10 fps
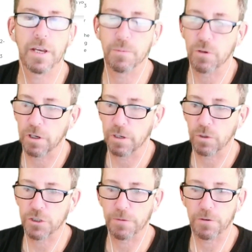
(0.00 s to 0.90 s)
neighborhood,
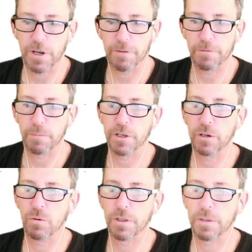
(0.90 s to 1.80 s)
which if you're not familiar
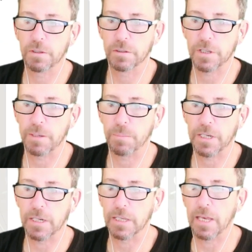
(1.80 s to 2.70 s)
with St.
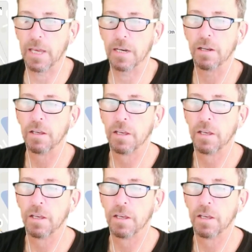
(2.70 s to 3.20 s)
Pete, again,